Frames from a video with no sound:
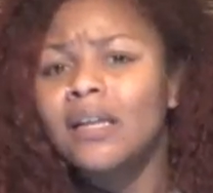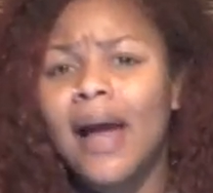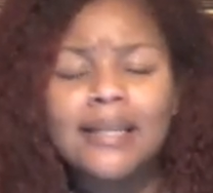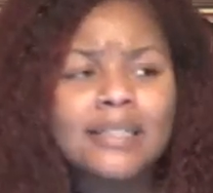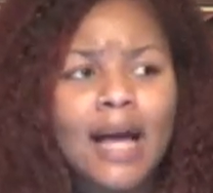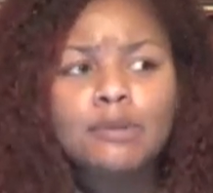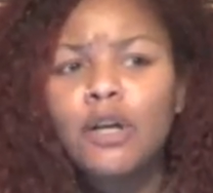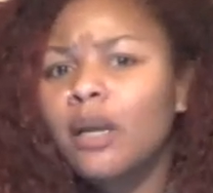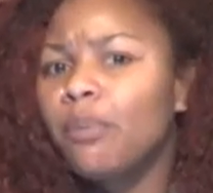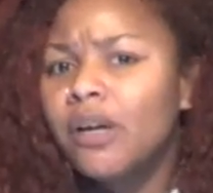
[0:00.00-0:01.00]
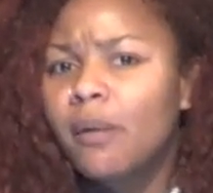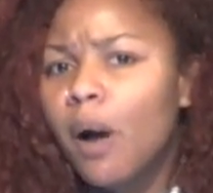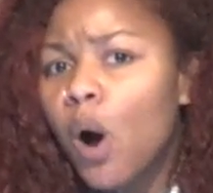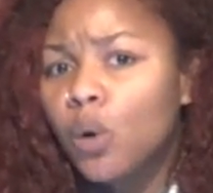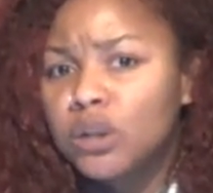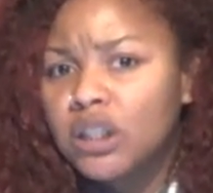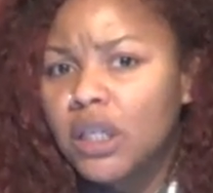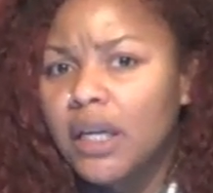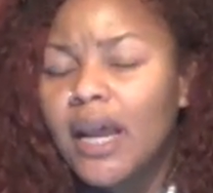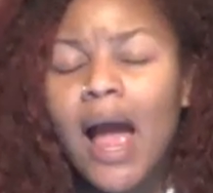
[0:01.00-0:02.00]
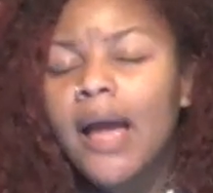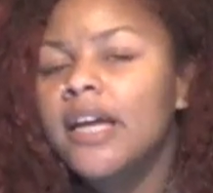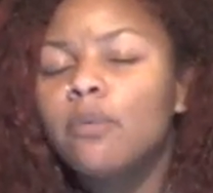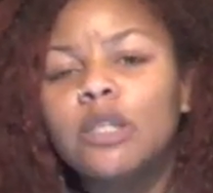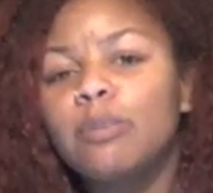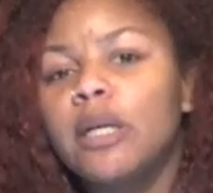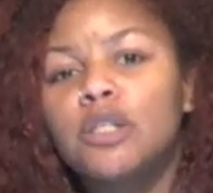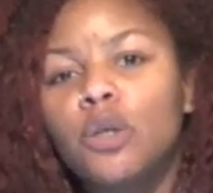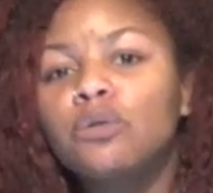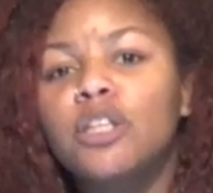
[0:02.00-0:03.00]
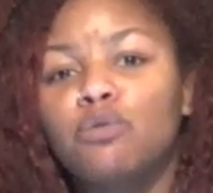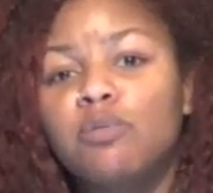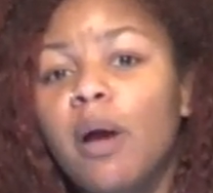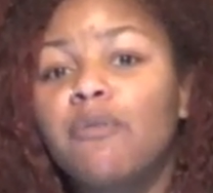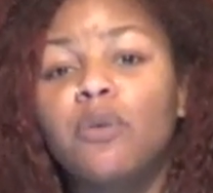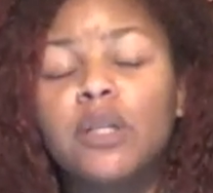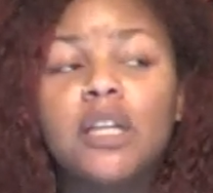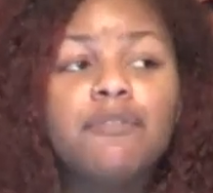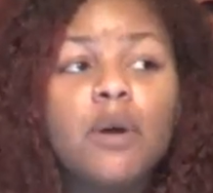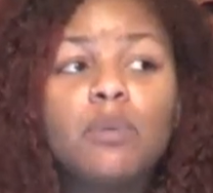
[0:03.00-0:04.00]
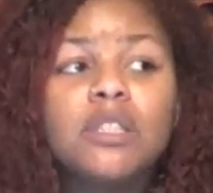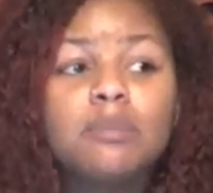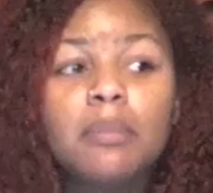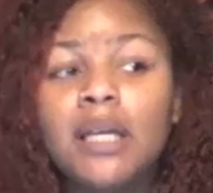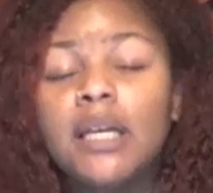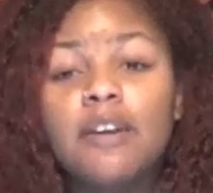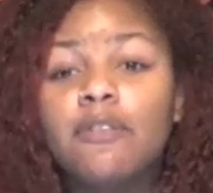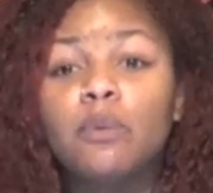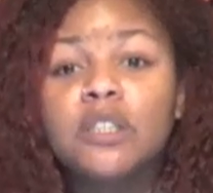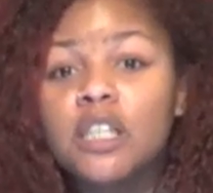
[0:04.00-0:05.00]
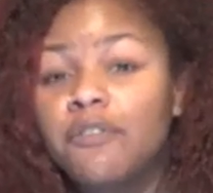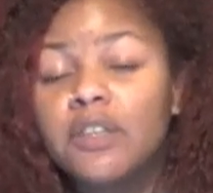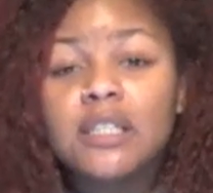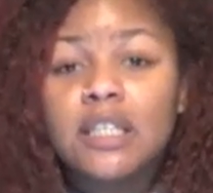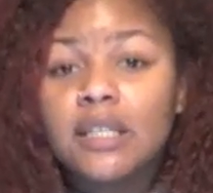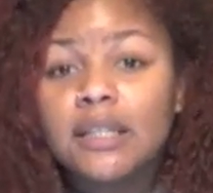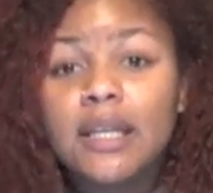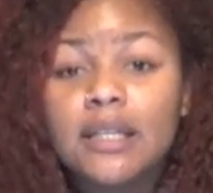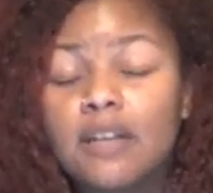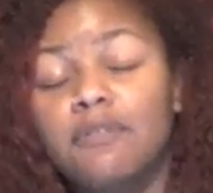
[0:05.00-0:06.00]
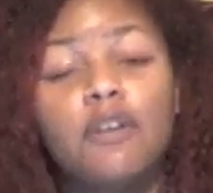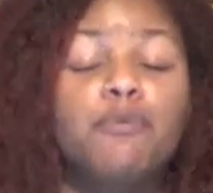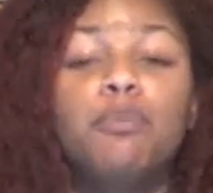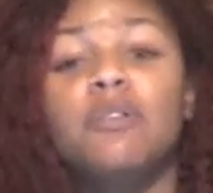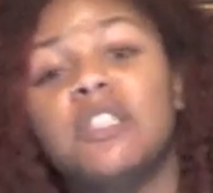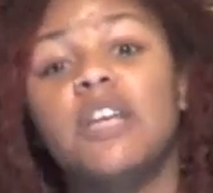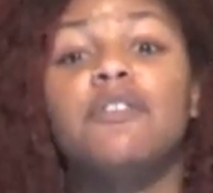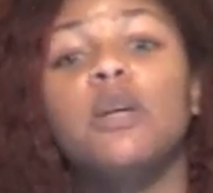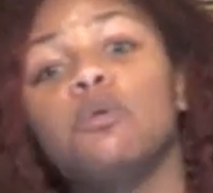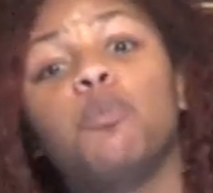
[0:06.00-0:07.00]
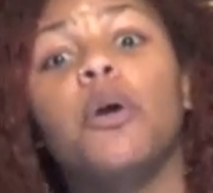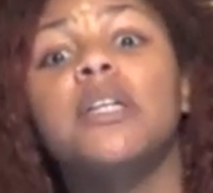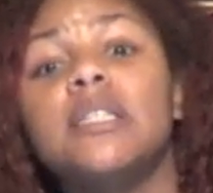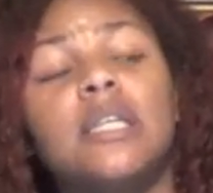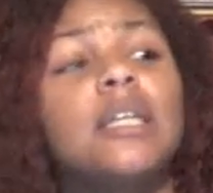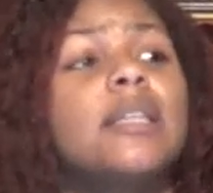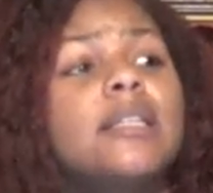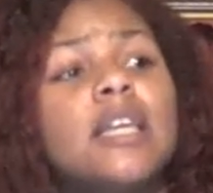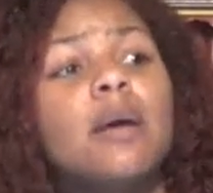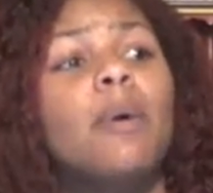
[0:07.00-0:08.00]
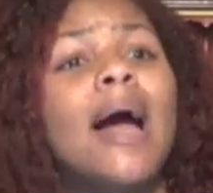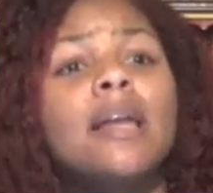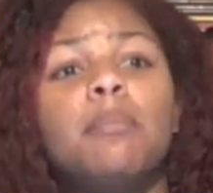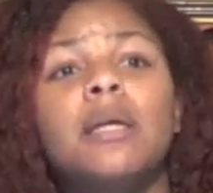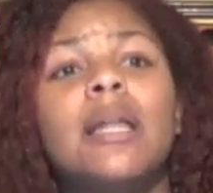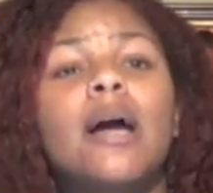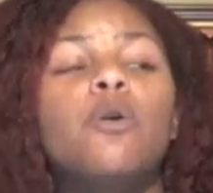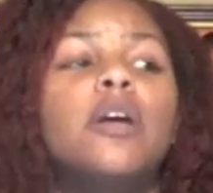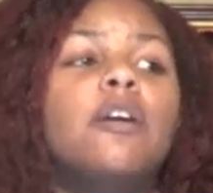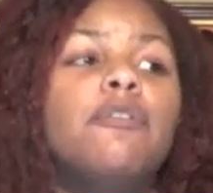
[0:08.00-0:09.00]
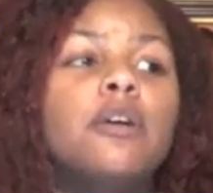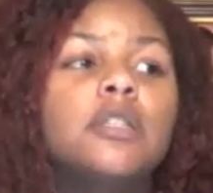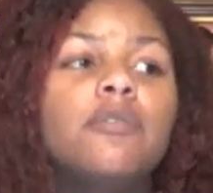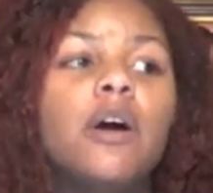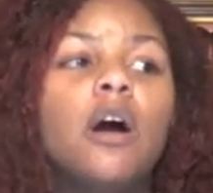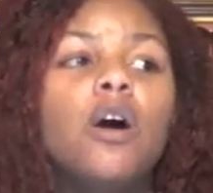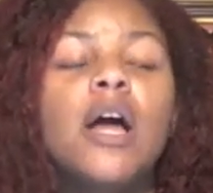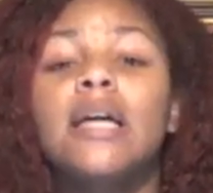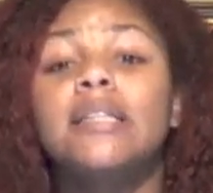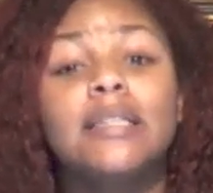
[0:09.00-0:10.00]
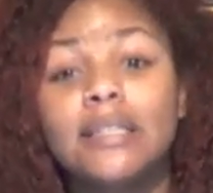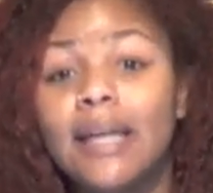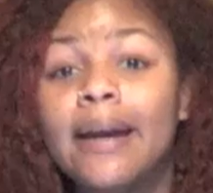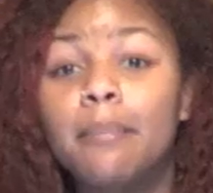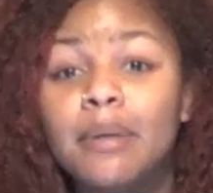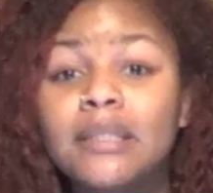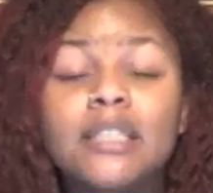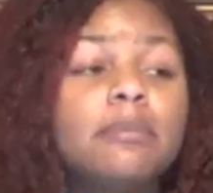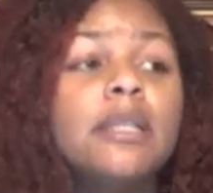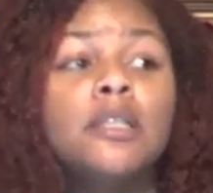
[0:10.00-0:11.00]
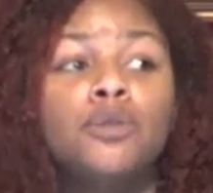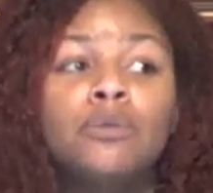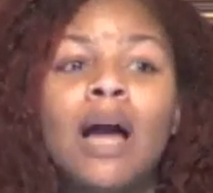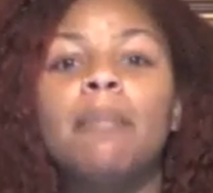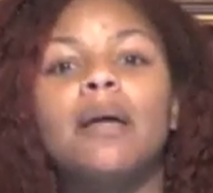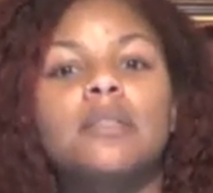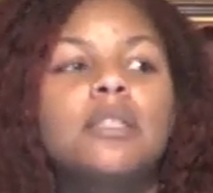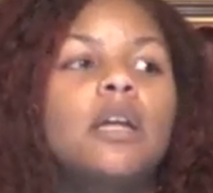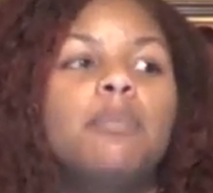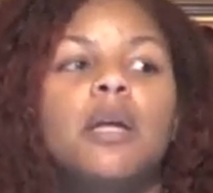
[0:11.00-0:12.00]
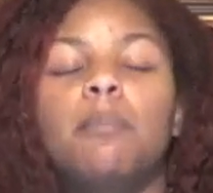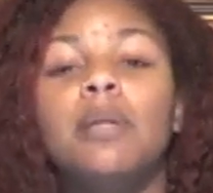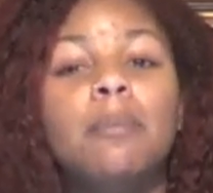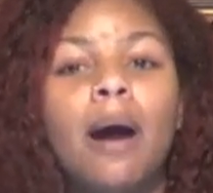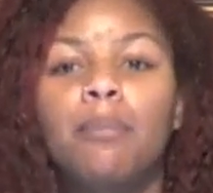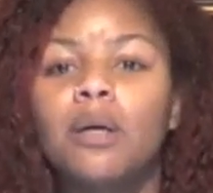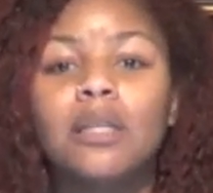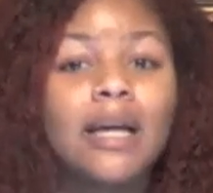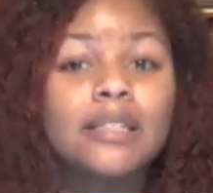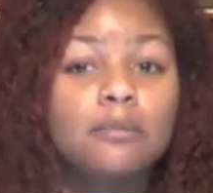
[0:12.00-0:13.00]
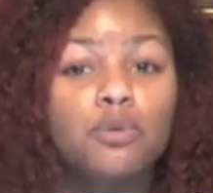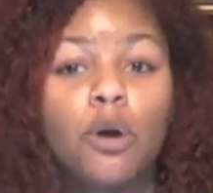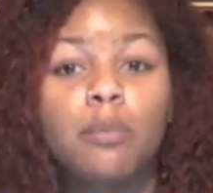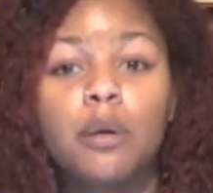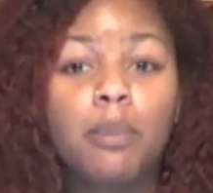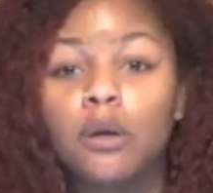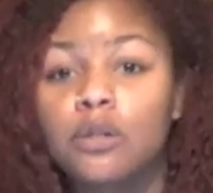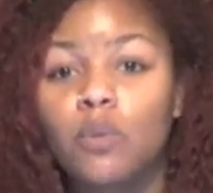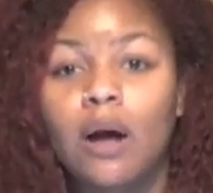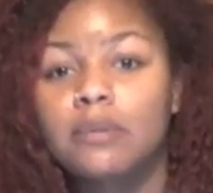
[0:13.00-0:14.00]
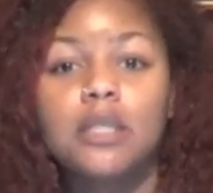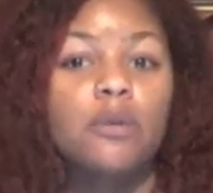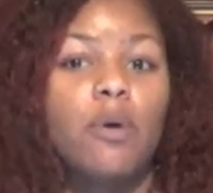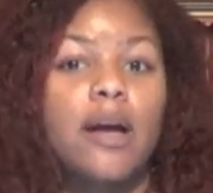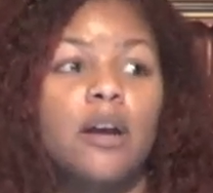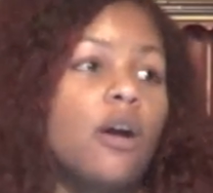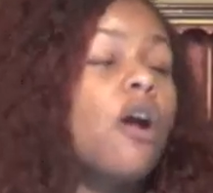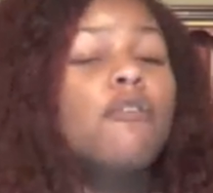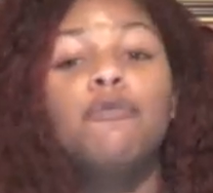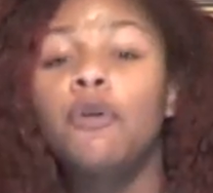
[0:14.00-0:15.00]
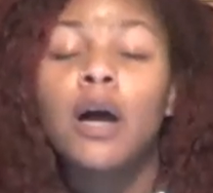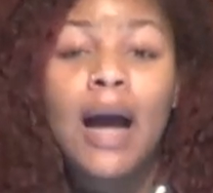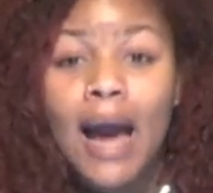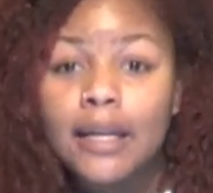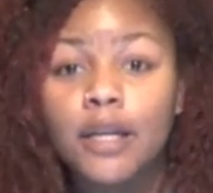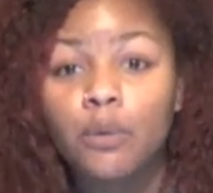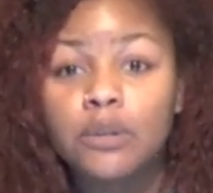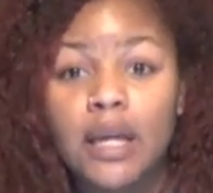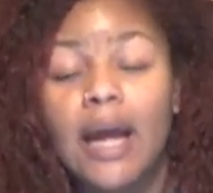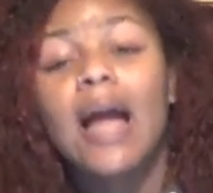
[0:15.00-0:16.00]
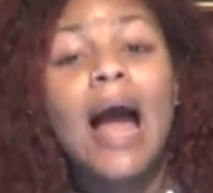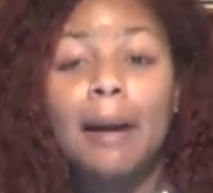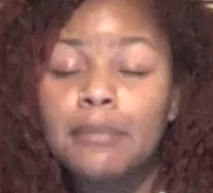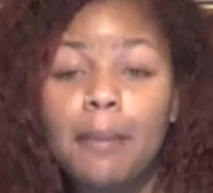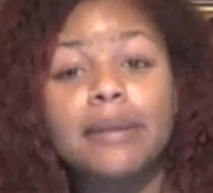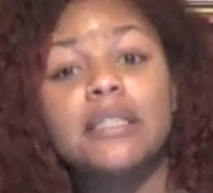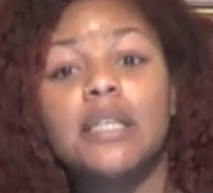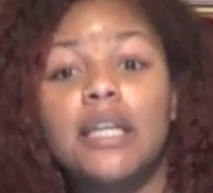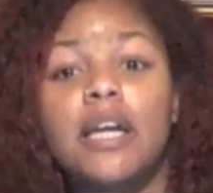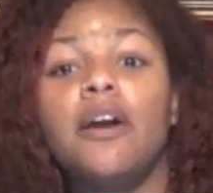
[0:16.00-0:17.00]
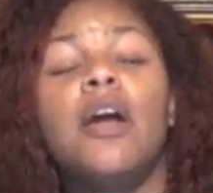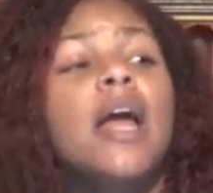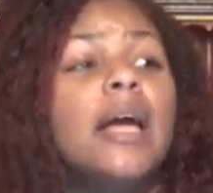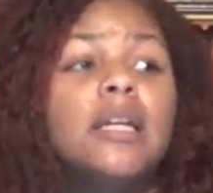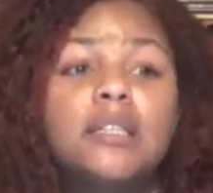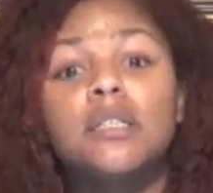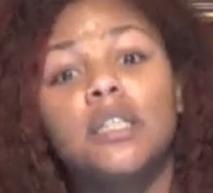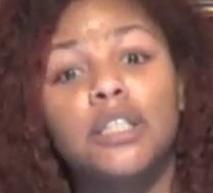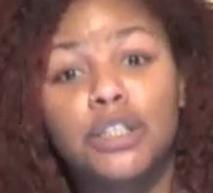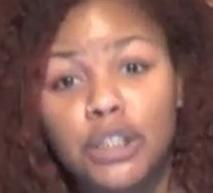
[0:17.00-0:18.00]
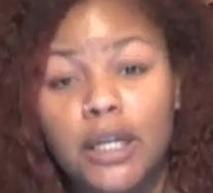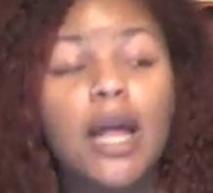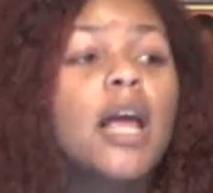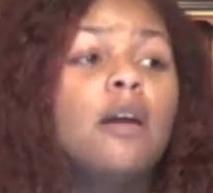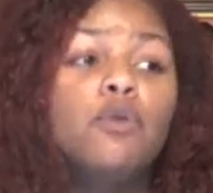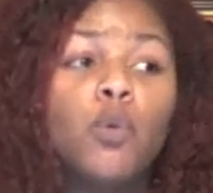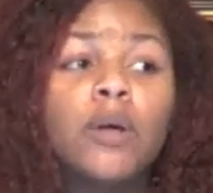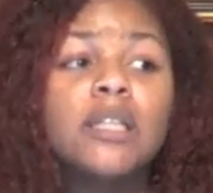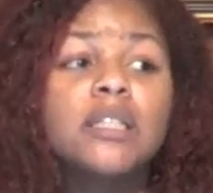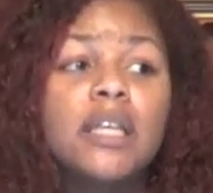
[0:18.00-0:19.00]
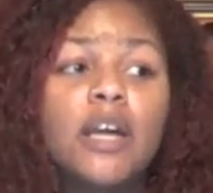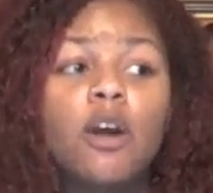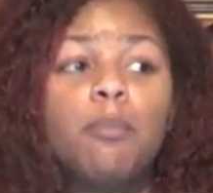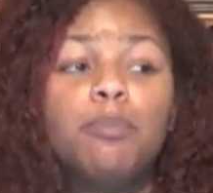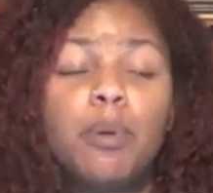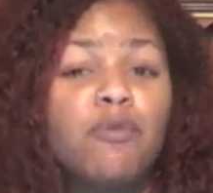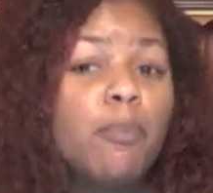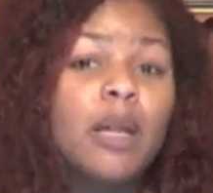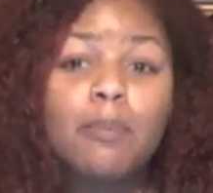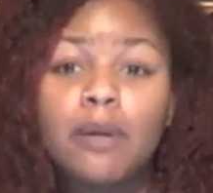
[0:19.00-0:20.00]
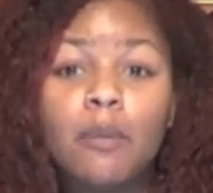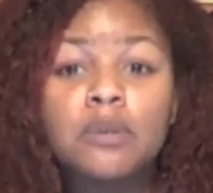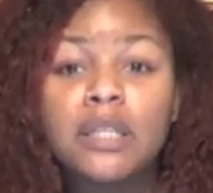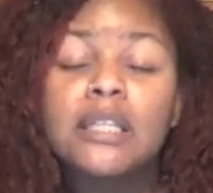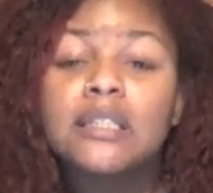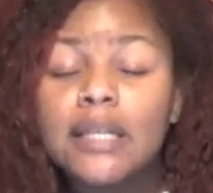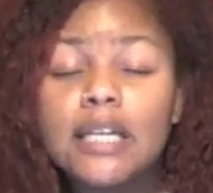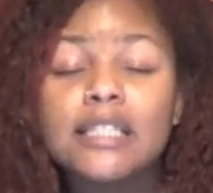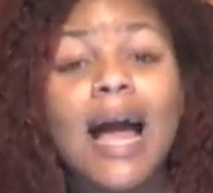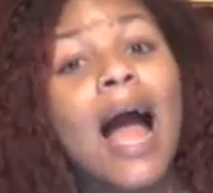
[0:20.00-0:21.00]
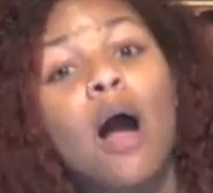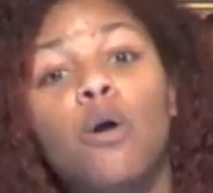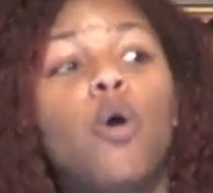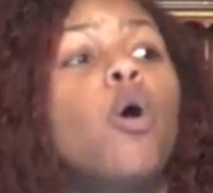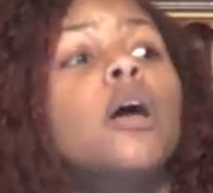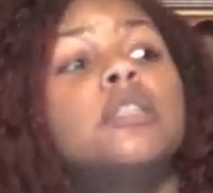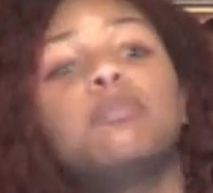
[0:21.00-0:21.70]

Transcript: Like, stop trying to bring up old shit. He was being so disrespectful. And if it was me, if it was Tiffany sitting at that, if Tiffany was Brittany sitting at that table, I'd have been like, okay, first of all, this is not a business meeting, and you're not about to sit up here and play my brother like some soybean burgers while I'm sitting right here. Fuck out of here with that. I'm not about to sit here and listen to this shit. If you want to sit here and be for play with these niggas, I'll go